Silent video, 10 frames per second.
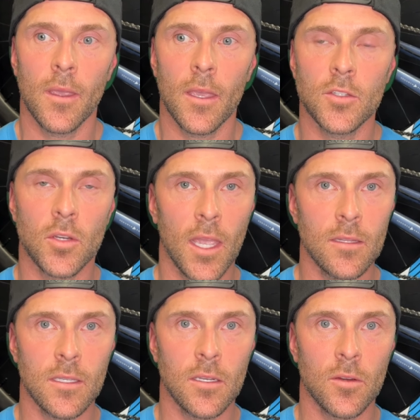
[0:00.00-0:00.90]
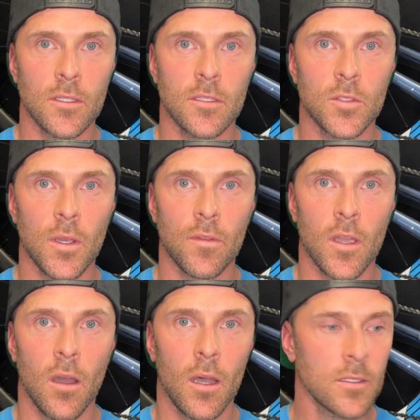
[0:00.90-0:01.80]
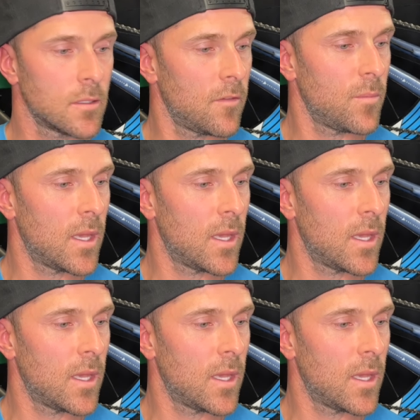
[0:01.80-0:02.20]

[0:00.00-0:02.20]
as your cadence increases, you have the cost of